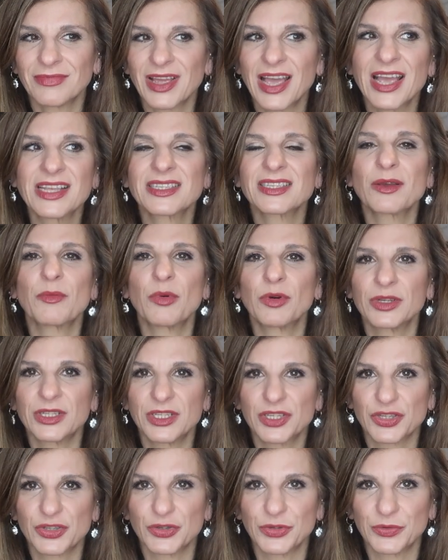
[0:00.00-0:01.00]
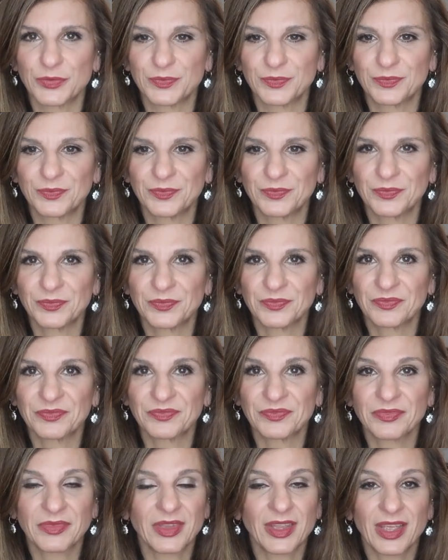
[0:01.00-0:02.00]
it's a bodysuit.
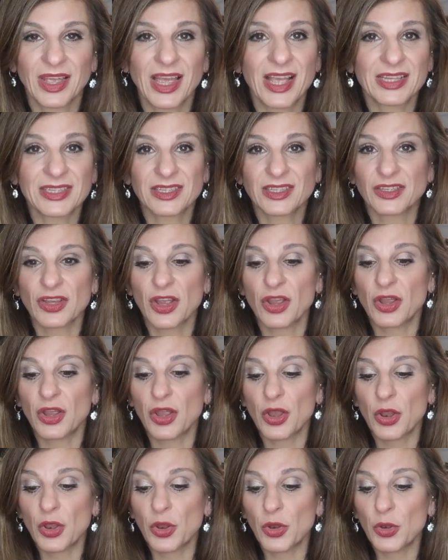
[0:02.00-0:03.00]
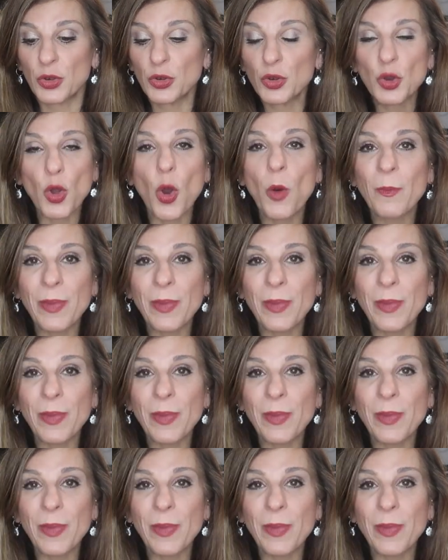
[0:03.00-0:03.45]
It's no